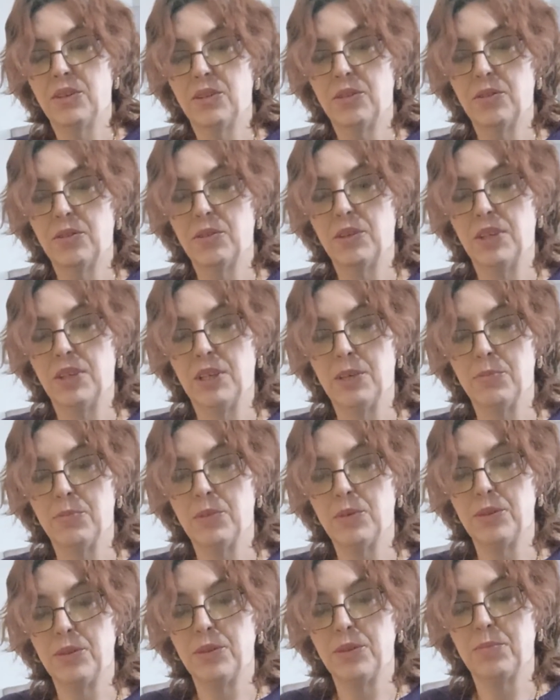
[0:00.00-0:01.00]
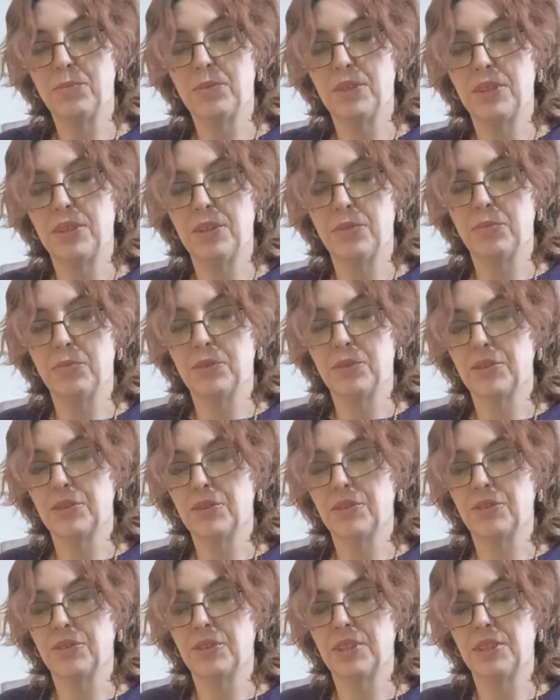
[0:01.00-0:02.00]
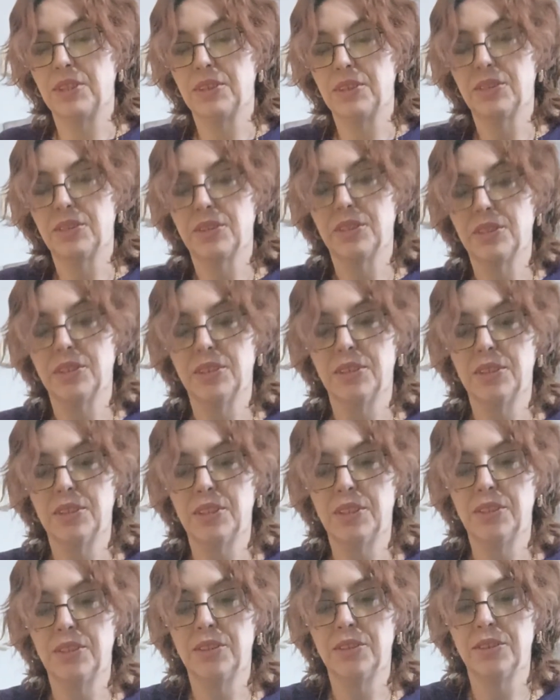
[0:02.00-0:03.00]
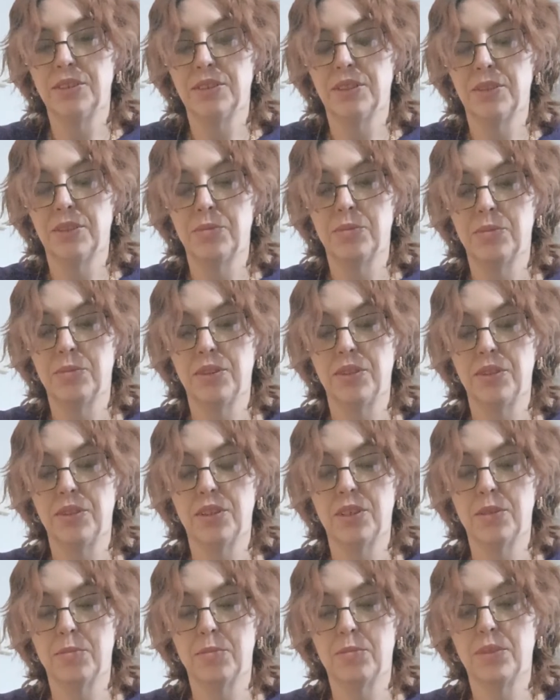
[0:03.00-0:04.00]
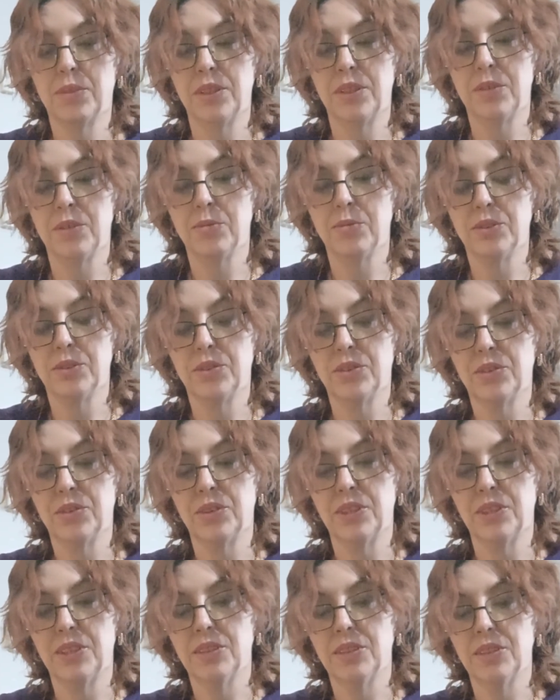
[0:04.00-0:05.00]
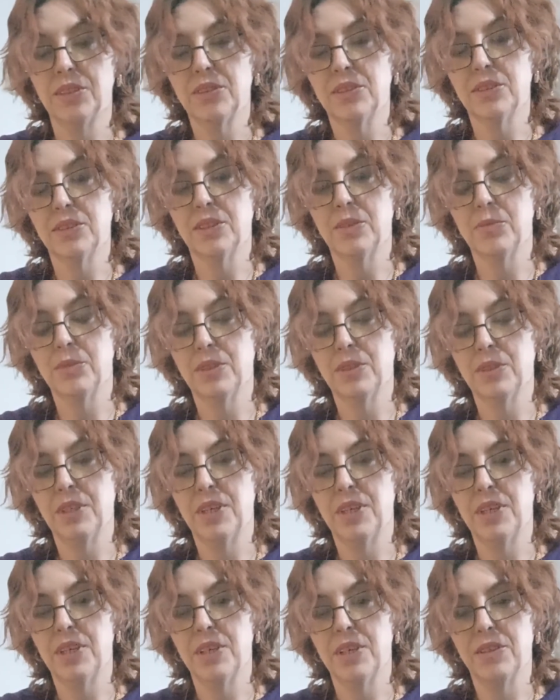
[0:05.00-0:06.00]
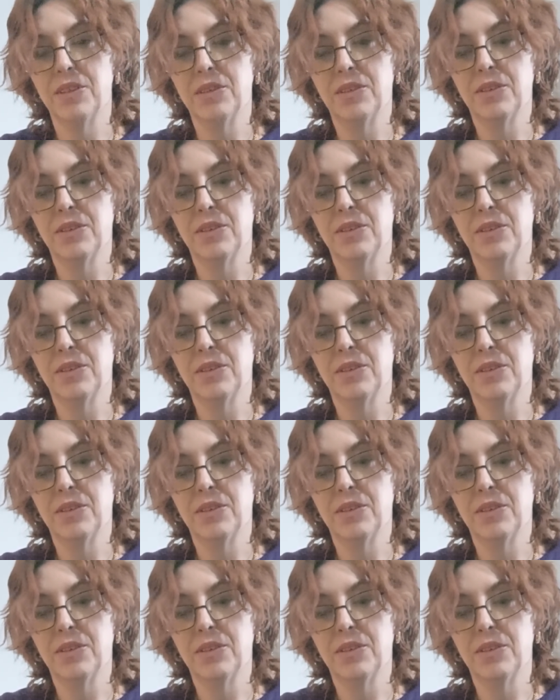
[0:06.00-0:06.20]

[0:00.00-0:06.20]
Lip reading: And I'm always playing with strings because knitters are really good at playing with strings. They really are.